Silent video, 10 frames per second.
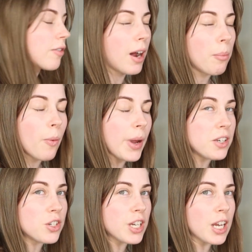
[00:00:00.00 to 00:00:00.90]
her up
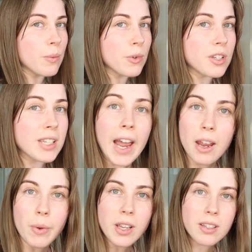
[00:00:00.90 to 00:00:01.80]
when she was
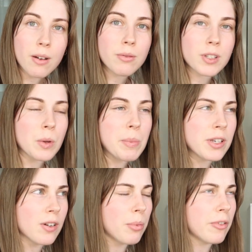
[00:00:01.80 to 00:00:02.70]
8 weeks old. So we
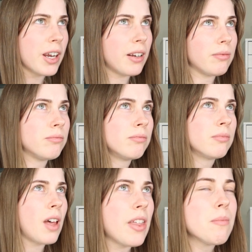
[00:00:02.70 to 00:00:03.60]
picked her up around,
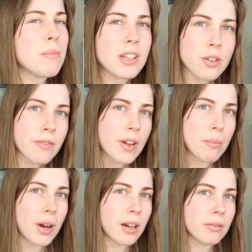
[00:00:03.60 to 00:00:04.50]
I think
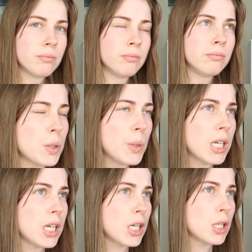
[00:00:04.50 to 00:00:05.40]
mid-November
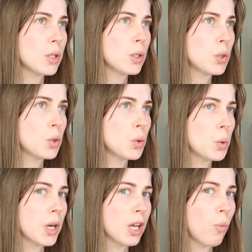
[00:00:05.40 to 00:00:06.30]

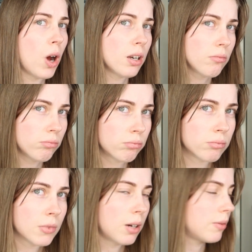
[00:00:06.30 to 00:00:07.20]
2021,
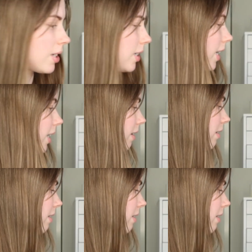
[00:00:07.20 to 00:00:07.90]
I want to say.